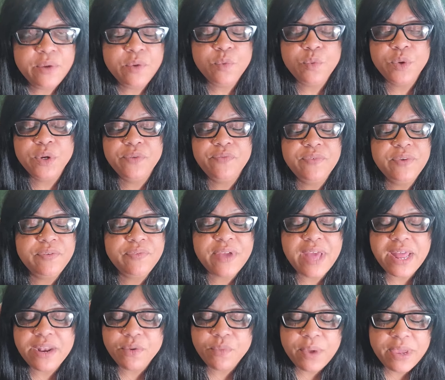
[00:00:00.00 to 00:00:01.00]
we have
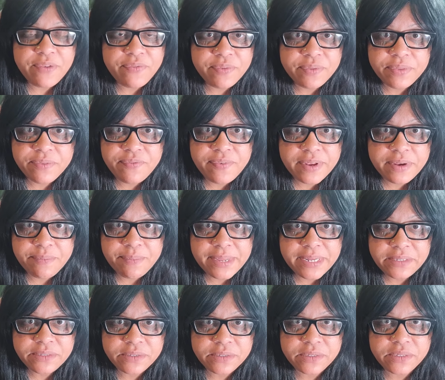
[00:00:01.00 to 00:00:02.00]
gotten away from the
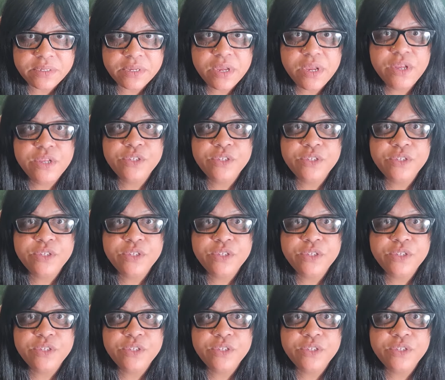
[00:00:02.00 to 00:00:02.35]
fundamentals.